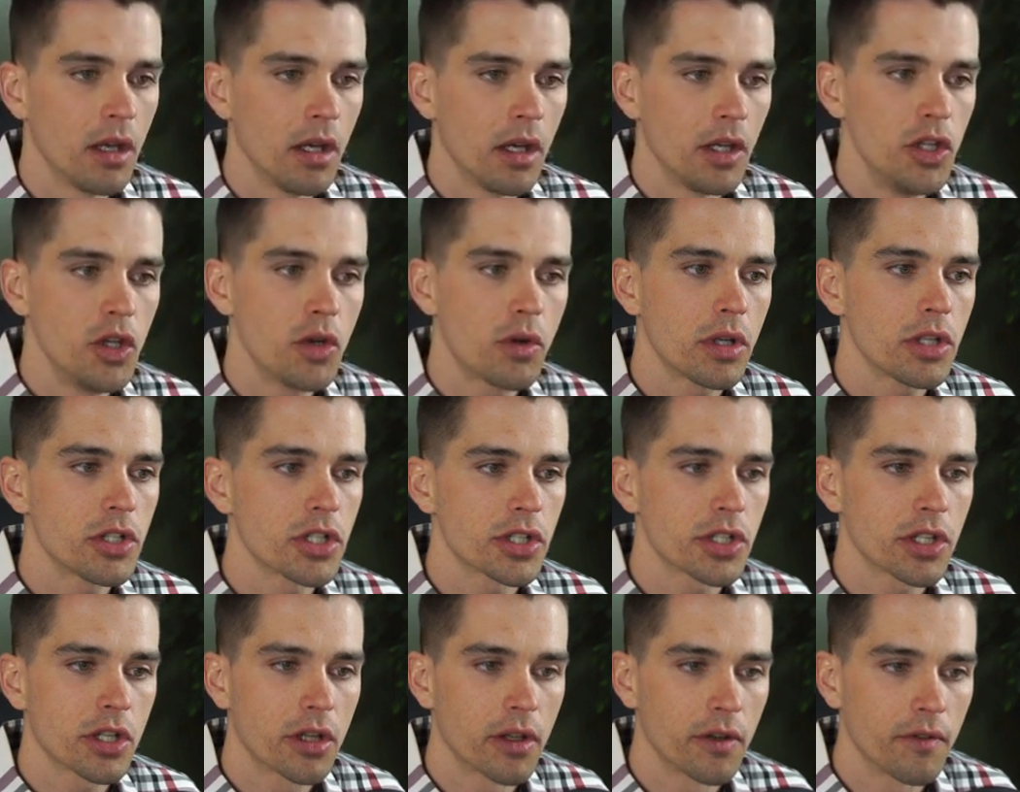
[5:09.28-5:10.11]
You can
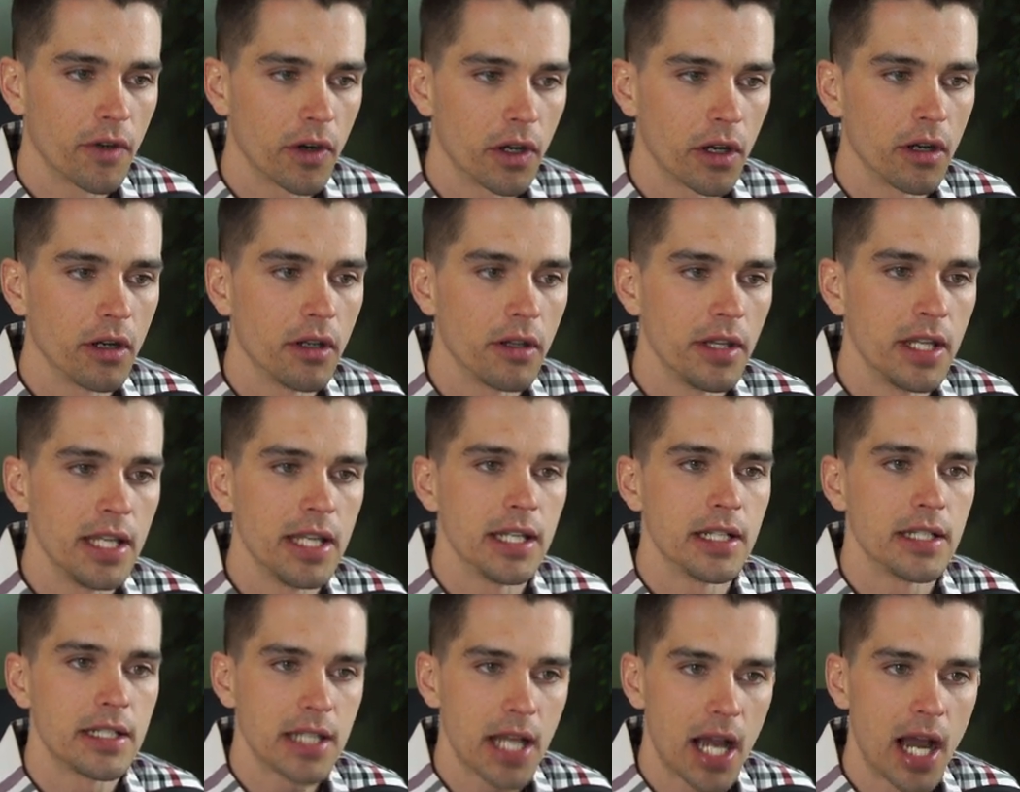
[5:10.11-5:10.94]
just convert the
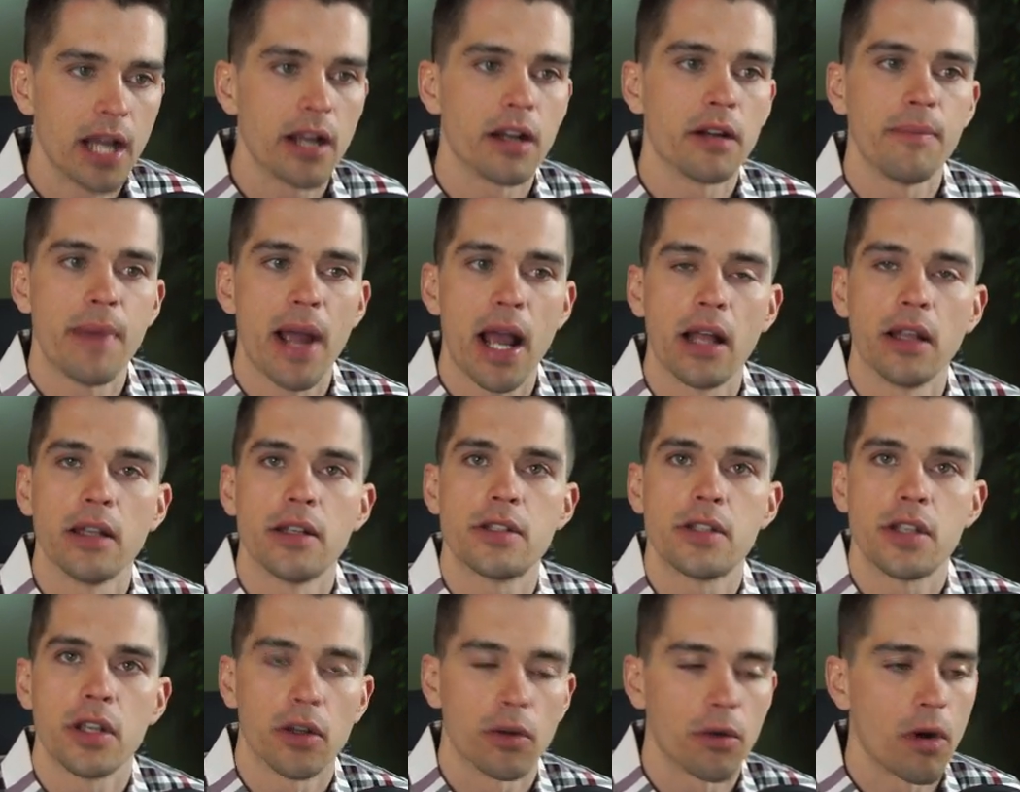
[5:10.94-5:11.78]
entire balance
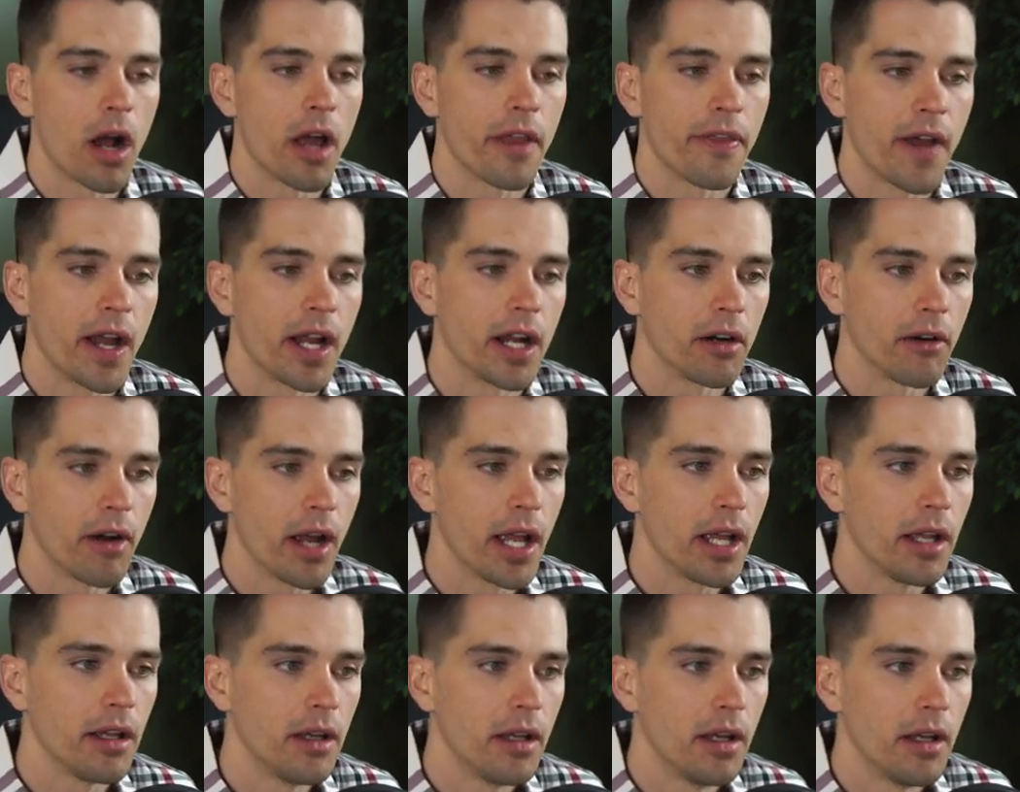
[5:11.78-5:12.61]
to a Roth IRA.